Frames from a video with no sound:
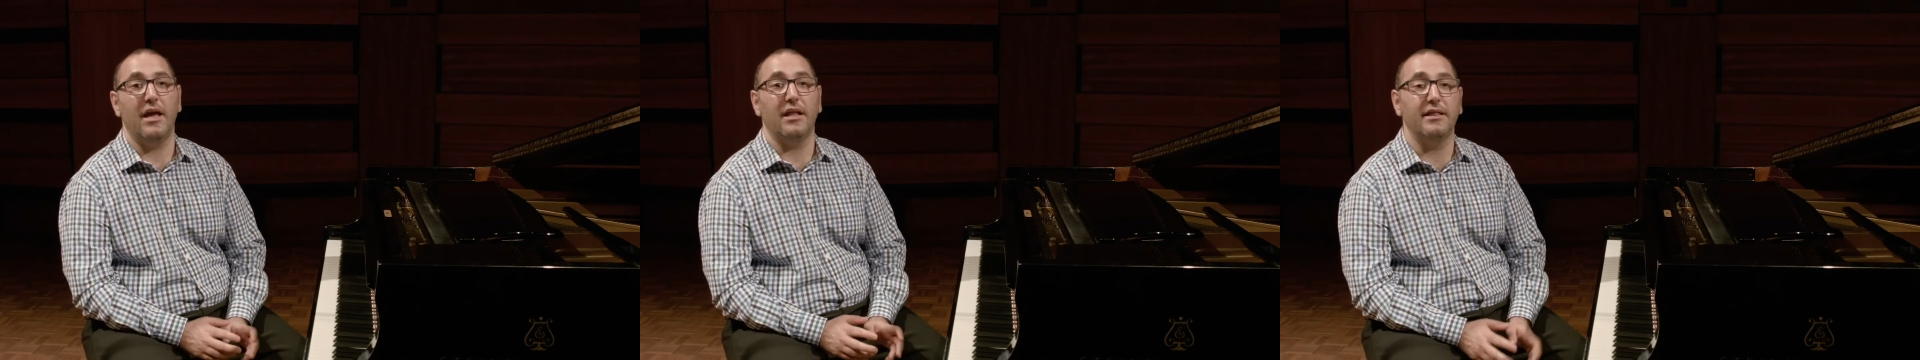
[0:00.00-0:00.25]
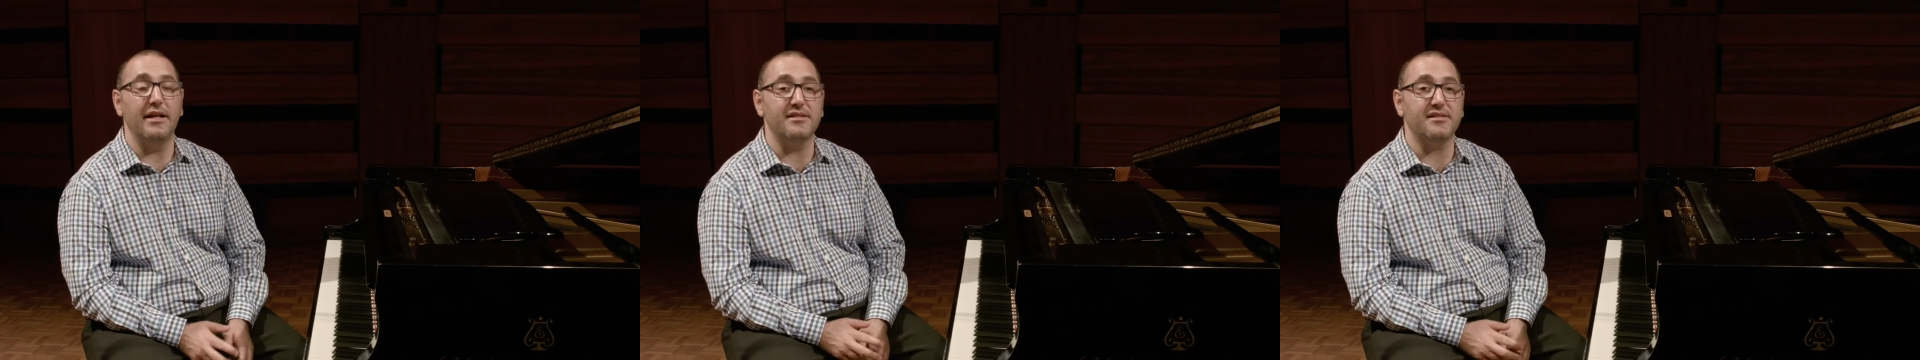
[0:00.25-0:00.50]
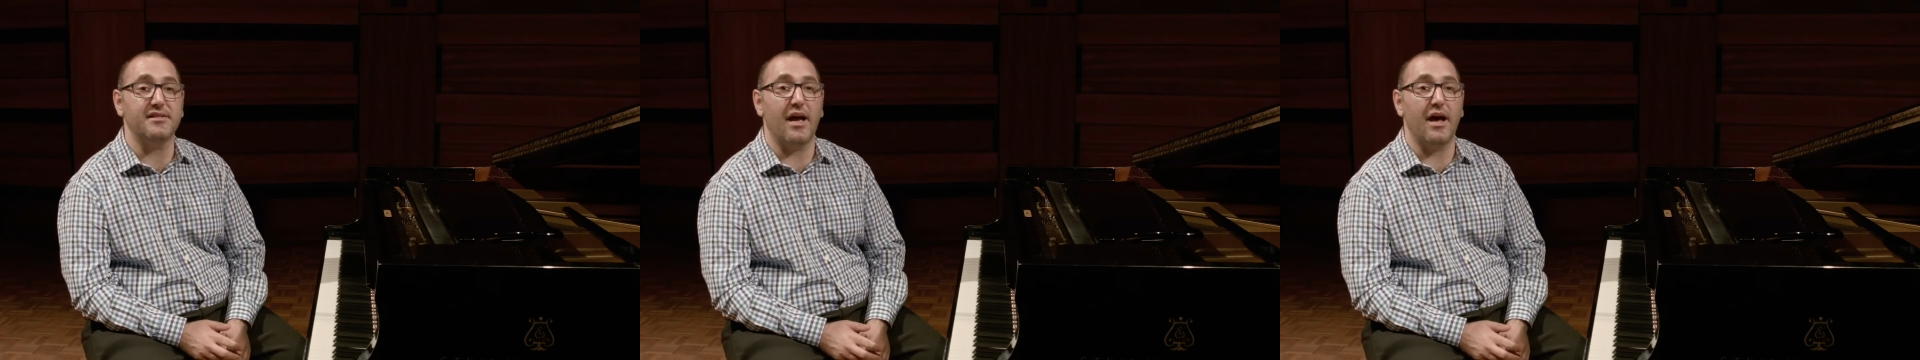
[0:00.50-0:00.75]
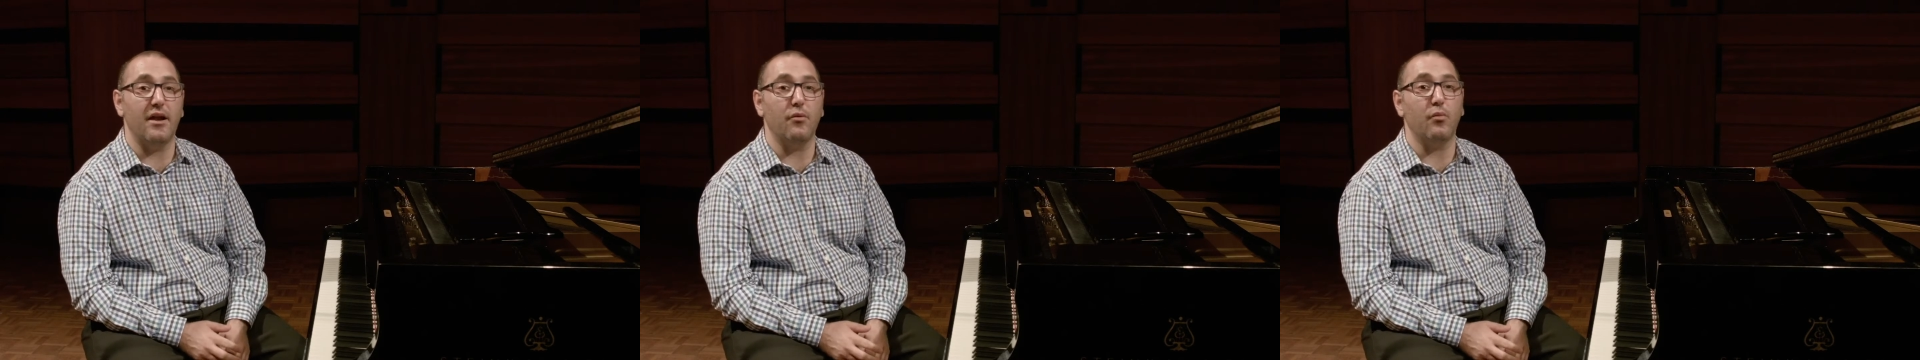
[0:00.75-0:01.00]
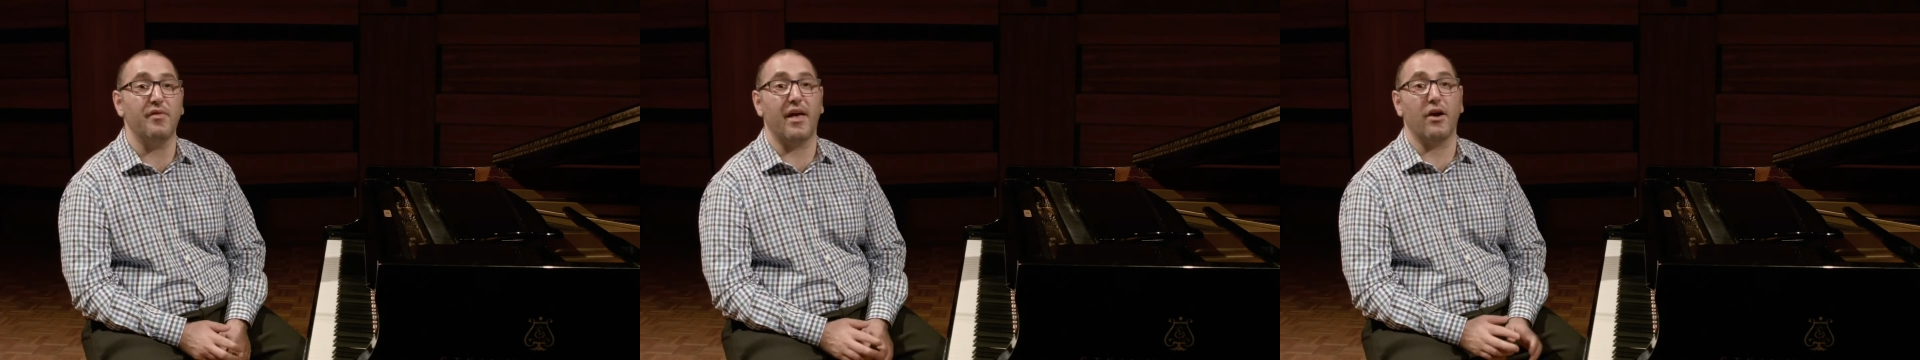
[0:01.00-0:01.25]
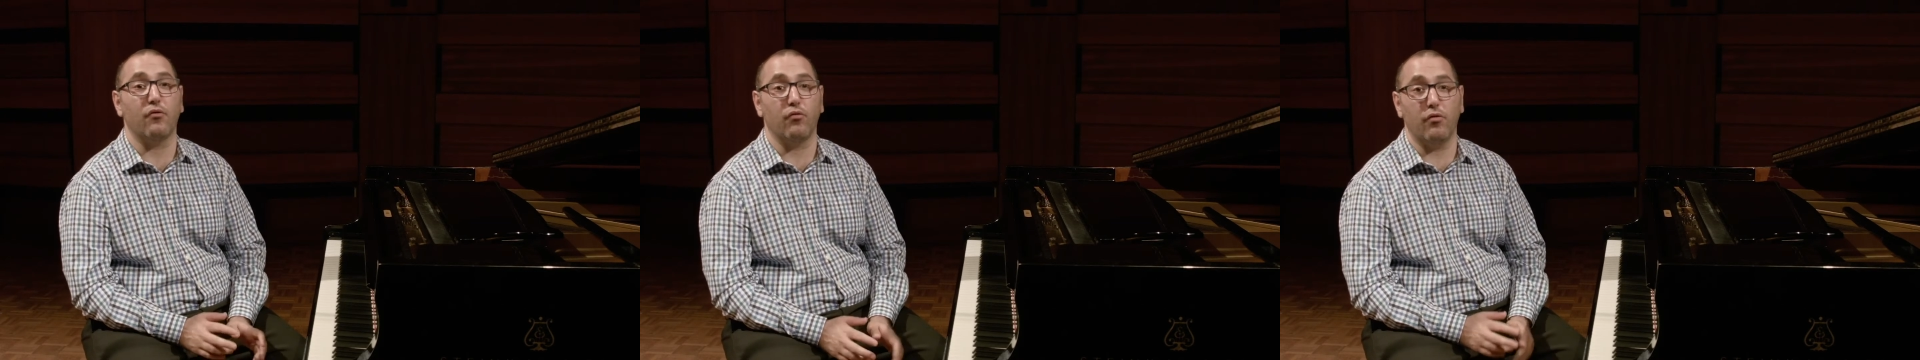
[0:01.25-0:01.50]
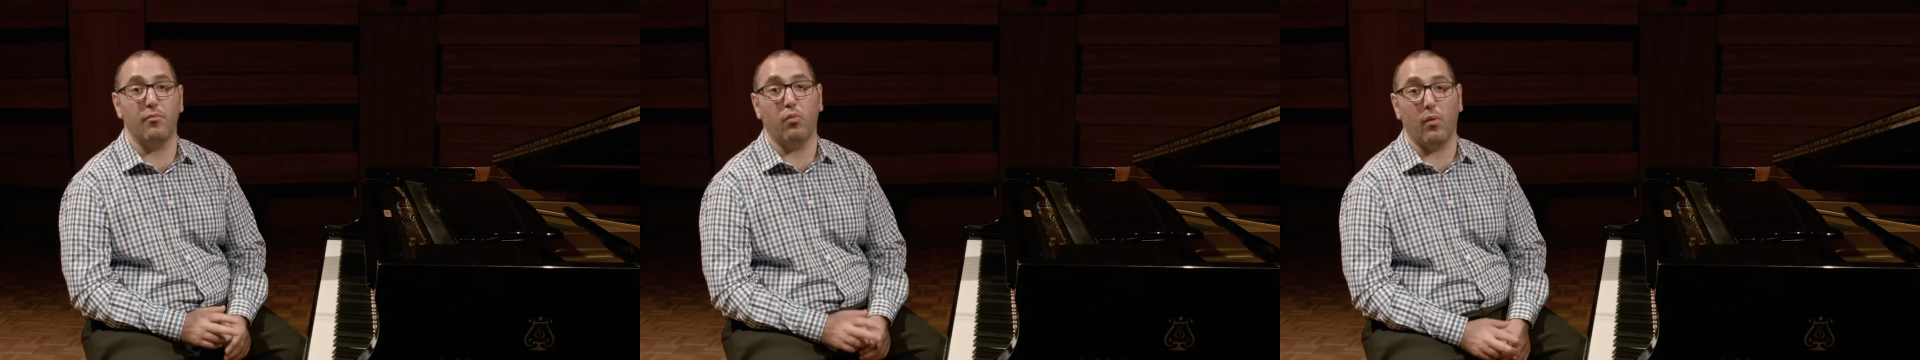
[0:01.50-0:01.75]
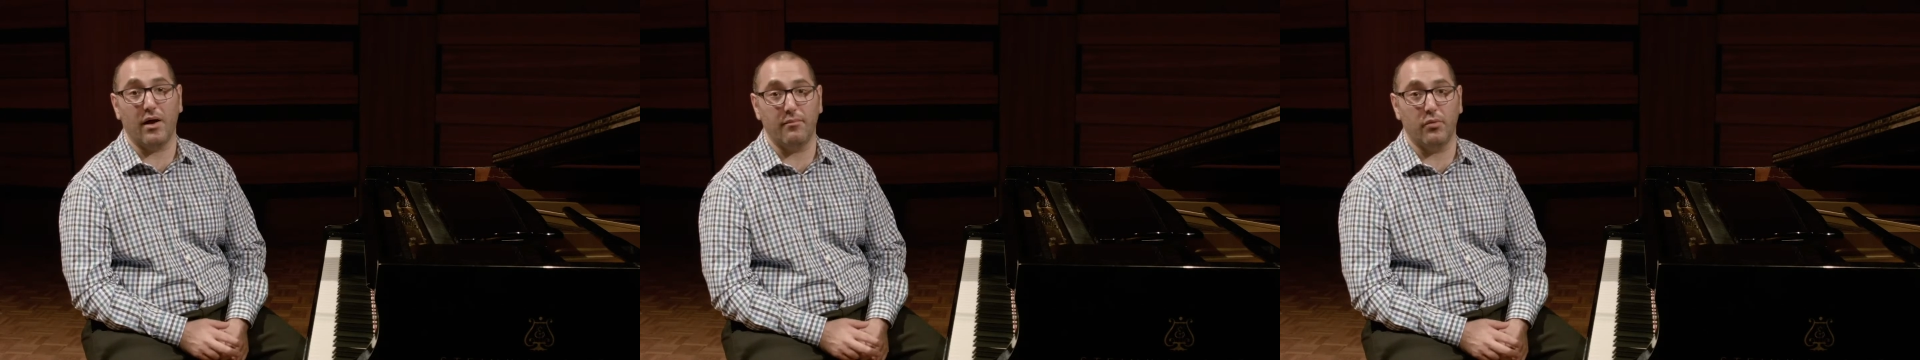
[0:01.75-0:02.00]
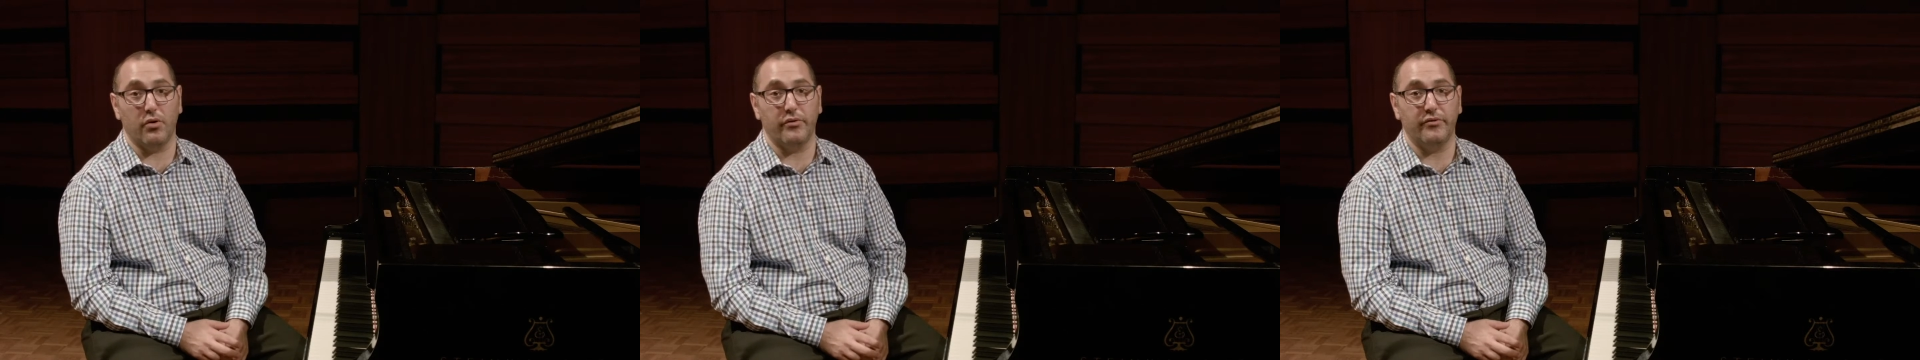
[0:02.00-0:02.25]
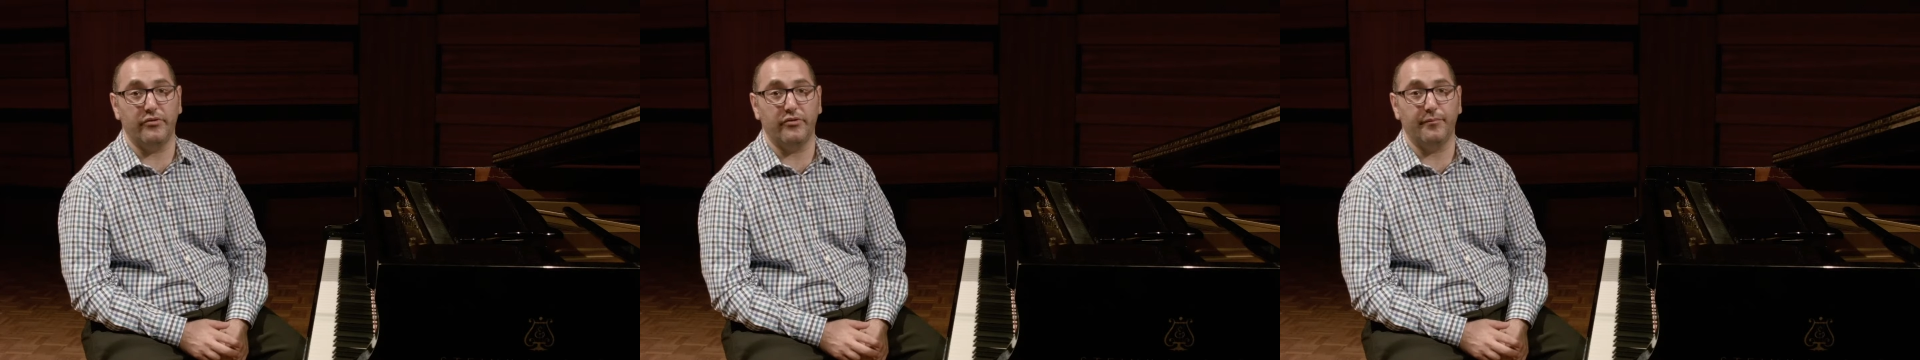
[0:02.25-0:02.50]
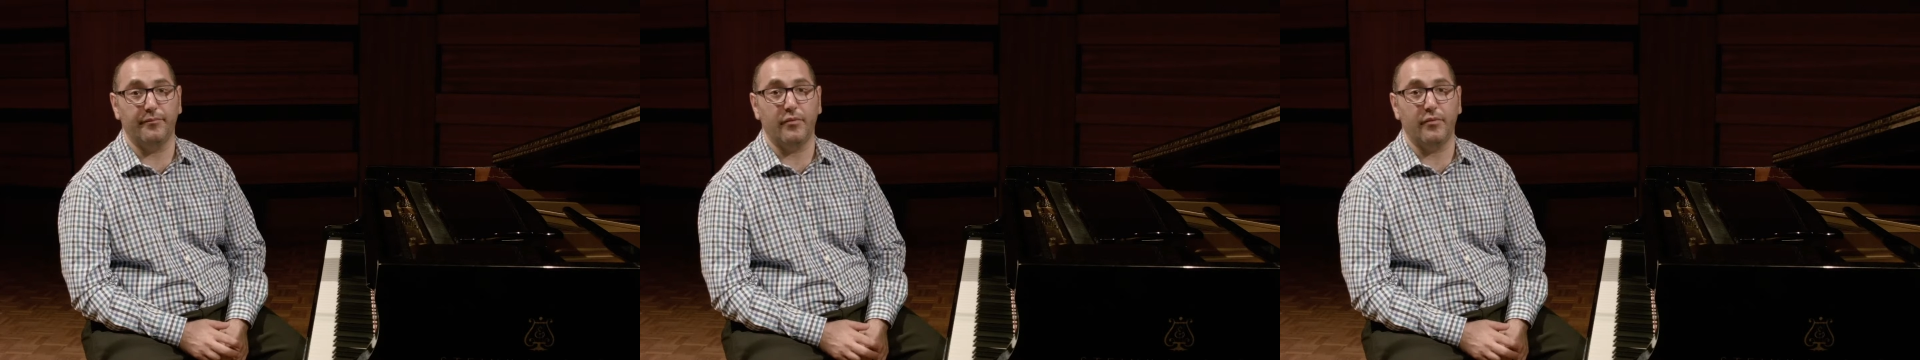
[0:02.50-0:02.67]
Let's start with our Group 1 modes.